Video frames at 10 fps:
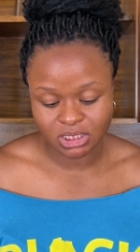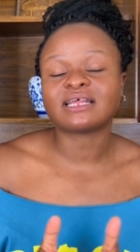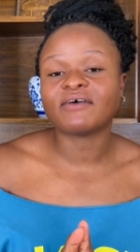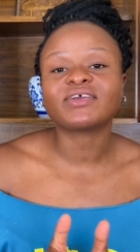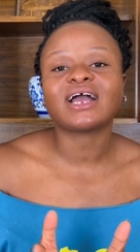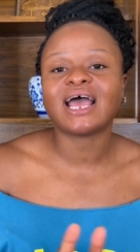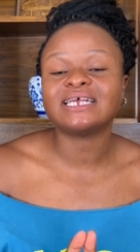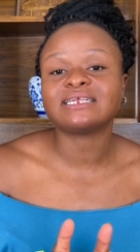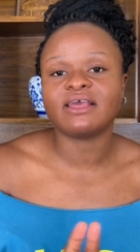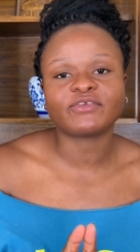South Africa
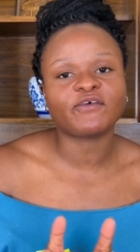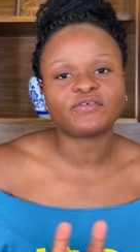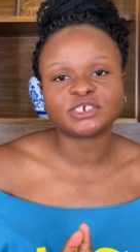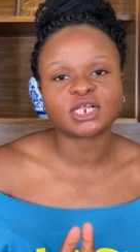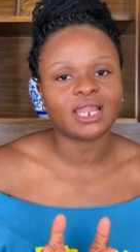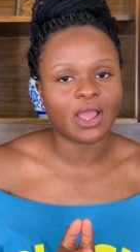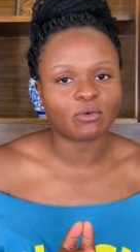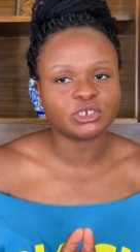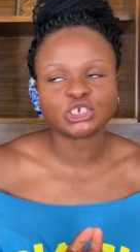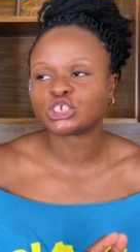has 11 official
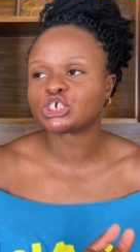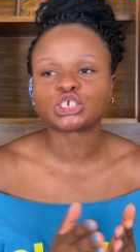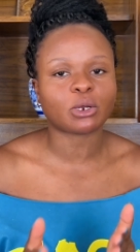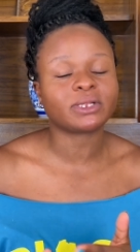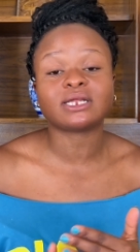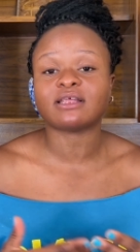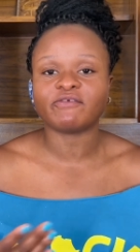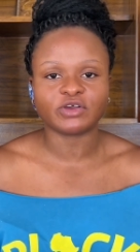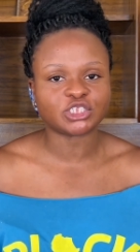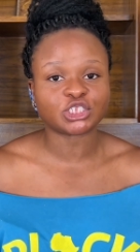languages, just showing the
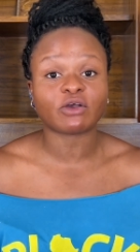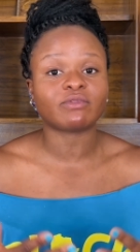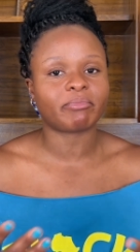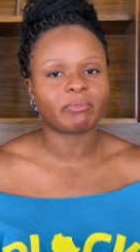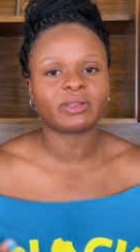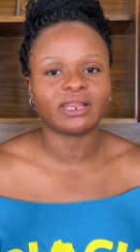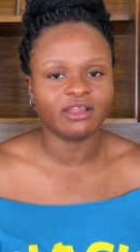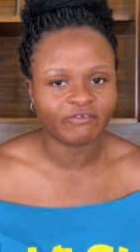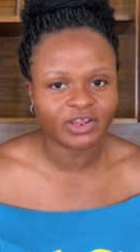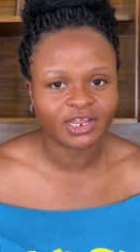diversity of the people that
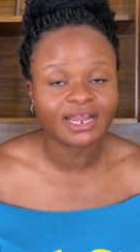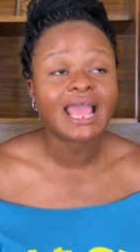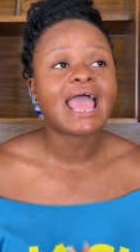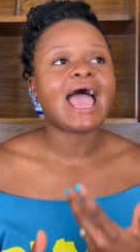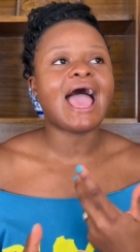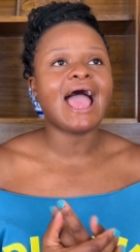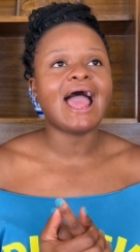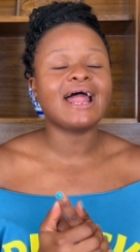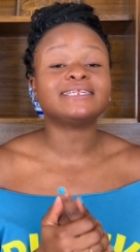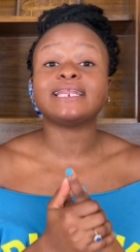live in it.
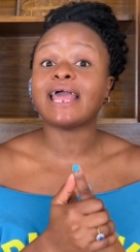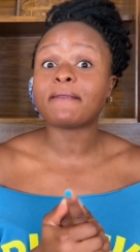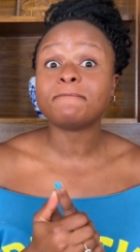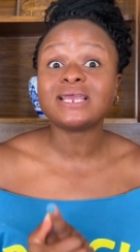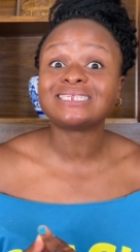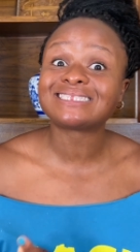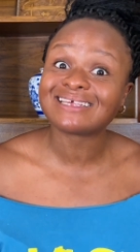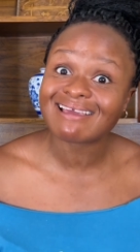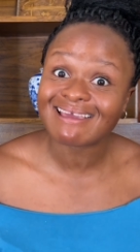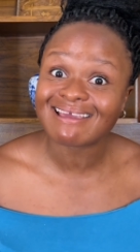And let me
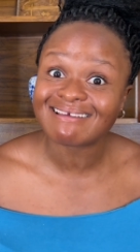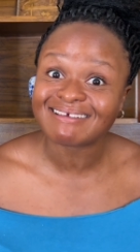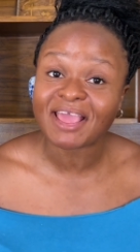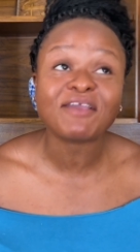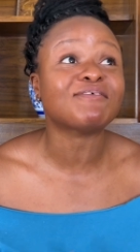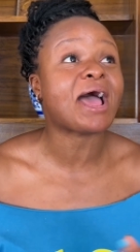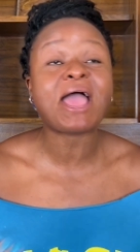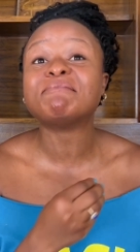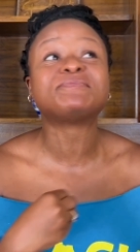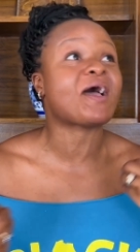see if
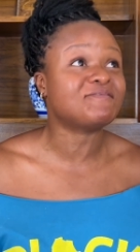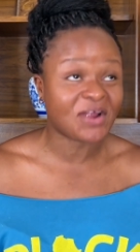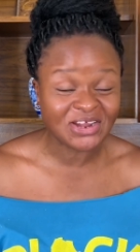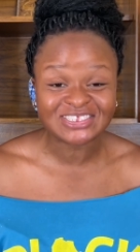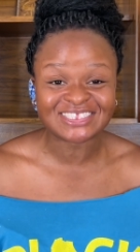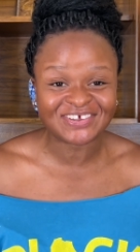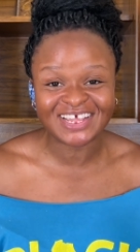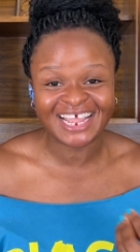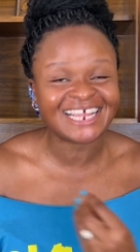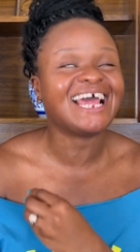I am diverse,
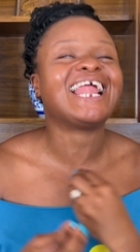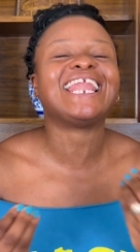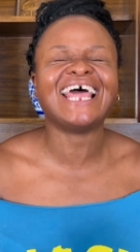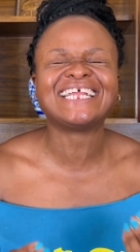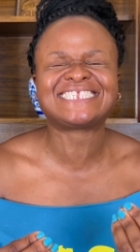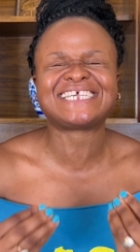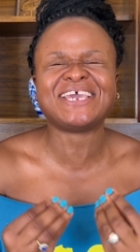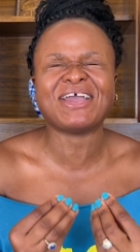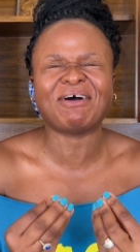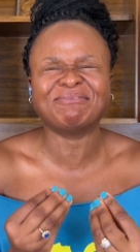okay? Let's
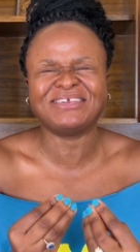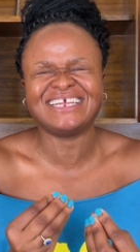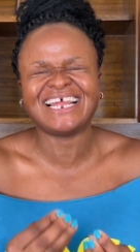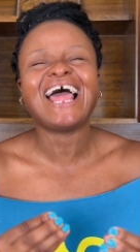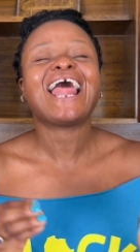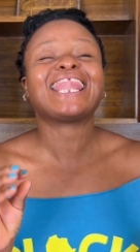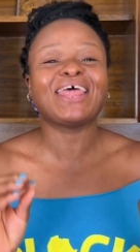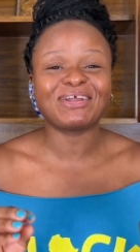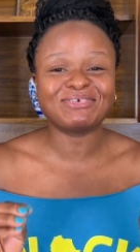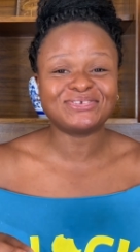see how many
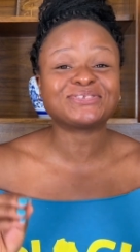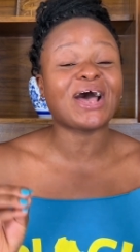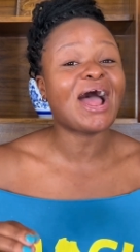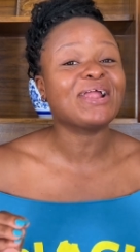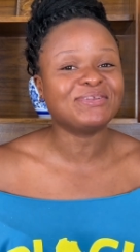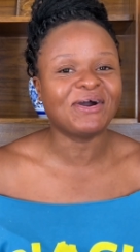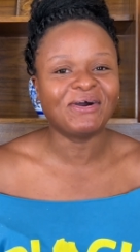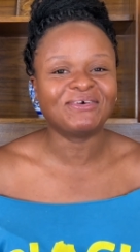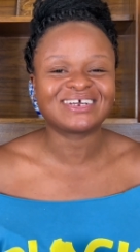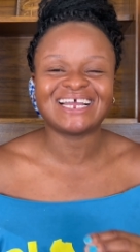languages I
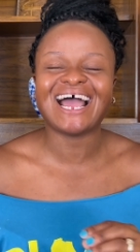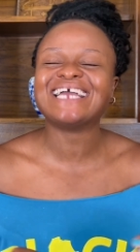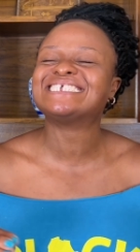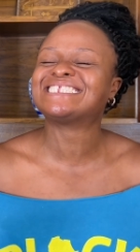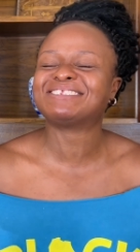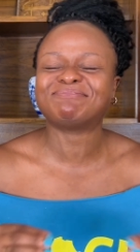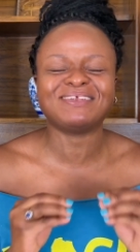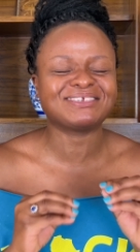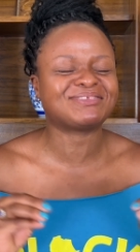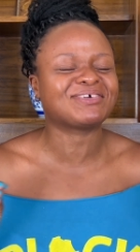know. Guys,
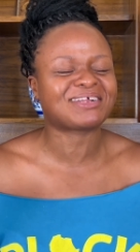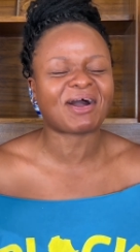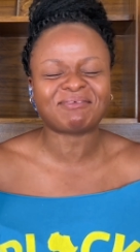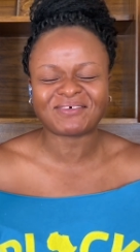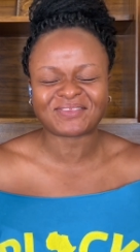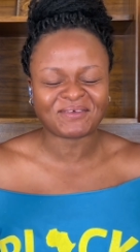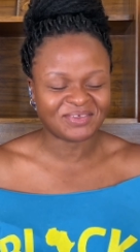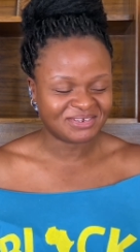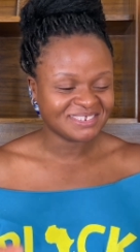please don't come after me.